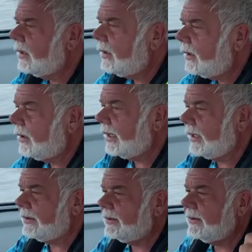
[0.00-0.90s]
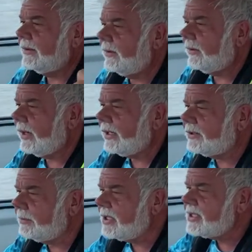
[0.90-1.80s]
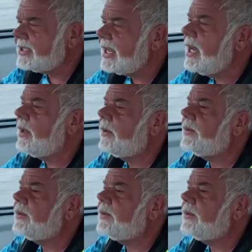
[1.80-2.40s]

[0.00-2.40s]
All right, got some good sound.